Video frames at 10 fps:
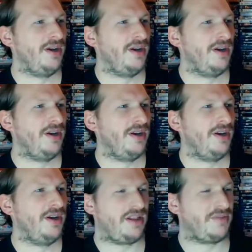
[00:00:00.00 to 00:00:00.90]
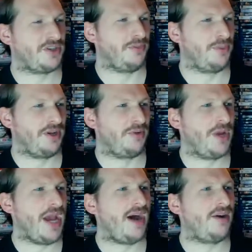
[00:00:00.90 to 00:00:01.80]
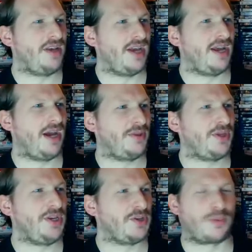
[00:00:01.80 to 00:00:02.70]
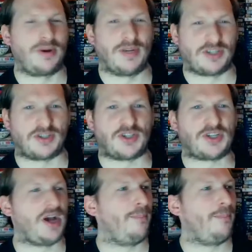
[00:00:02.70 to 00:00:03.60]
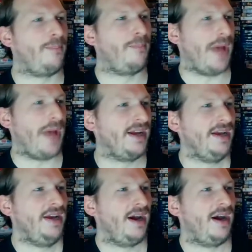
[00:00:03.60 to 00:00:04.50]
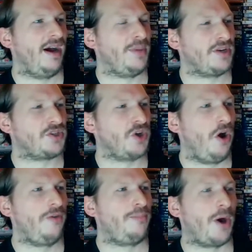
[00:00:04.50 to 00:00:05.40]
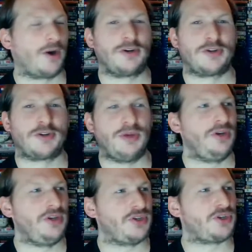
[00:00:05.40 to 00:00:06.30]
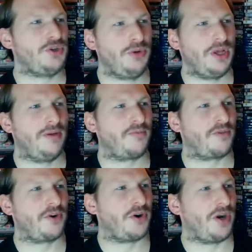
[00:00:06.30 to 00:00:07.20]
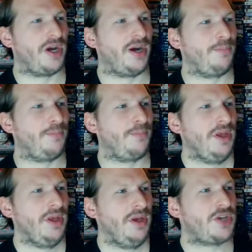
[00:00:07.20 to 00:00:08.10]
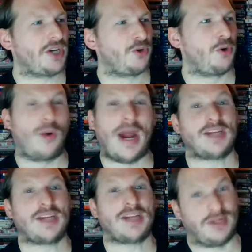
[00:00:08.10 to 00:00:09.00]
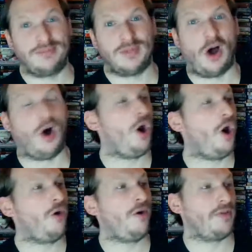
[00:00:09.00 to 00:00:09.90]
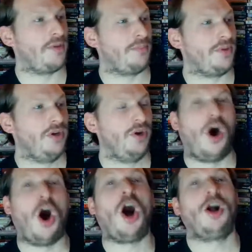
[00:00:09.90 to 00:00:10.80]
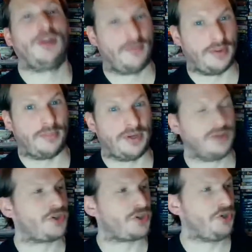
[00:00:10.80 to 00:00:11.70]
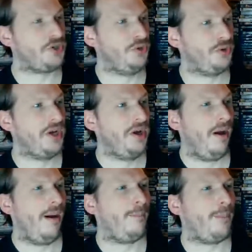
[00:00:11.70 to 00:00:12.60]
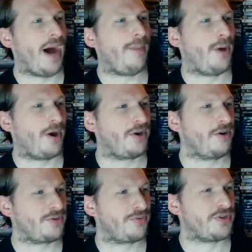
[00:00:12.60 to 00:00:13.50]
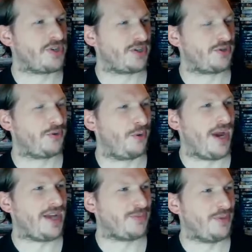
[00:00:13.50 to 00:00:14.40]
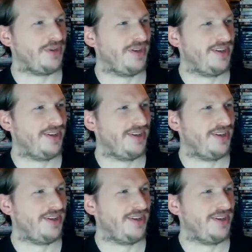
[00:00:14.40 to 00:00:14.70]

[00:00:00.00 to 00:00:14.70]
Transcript: of television, but in reality, I think he's pretty much a scumbag because all of Barker's Beauties sued him for sexual harassment. All of them sued Bob Barker for sexual harassment.